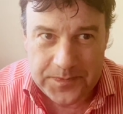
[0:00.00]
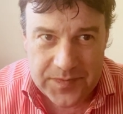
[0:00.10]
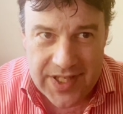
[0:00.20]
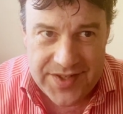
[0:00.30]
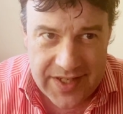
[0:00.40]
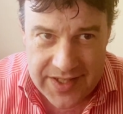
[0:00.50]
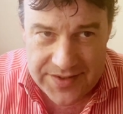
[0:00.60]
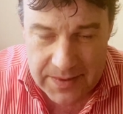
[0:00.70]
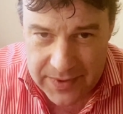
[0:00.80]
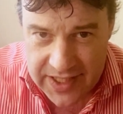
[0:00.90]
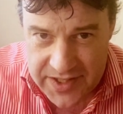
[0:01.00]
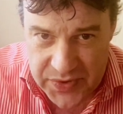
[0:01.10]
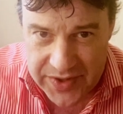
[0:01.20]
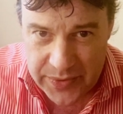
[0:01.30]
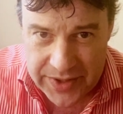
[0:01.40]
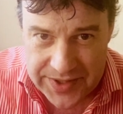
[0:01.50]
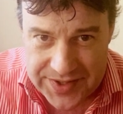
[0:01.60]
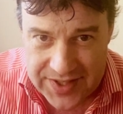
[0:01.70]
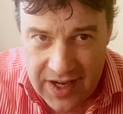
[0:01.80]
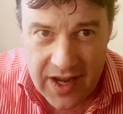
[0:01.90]
The sentence that begins with the
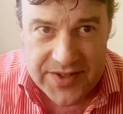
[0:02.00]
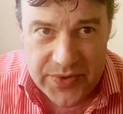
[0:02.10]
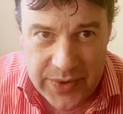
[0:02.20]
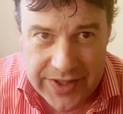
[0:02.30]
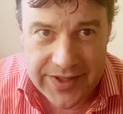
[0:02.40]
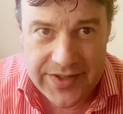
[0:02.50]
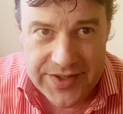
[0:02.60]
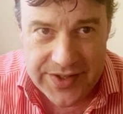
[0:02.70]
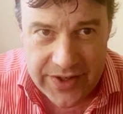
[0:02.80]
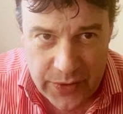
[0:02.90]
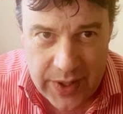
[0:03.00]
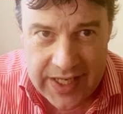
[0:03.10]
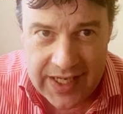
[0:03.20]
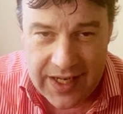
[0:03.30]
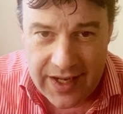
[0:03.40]
words last words, away,